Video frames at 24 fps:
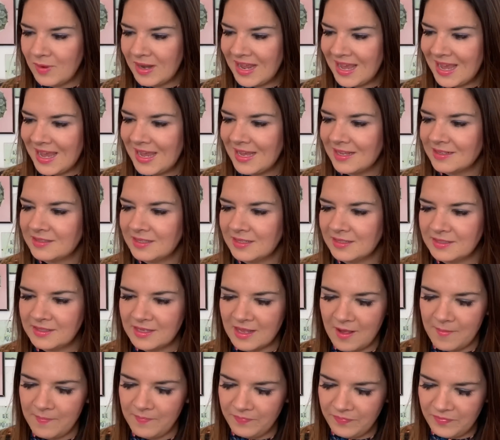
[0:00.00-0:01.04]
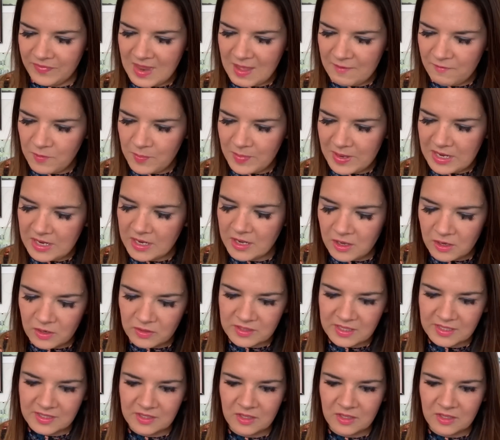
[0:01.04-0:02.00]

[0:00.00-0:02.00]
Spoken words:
And it is. It's never been used.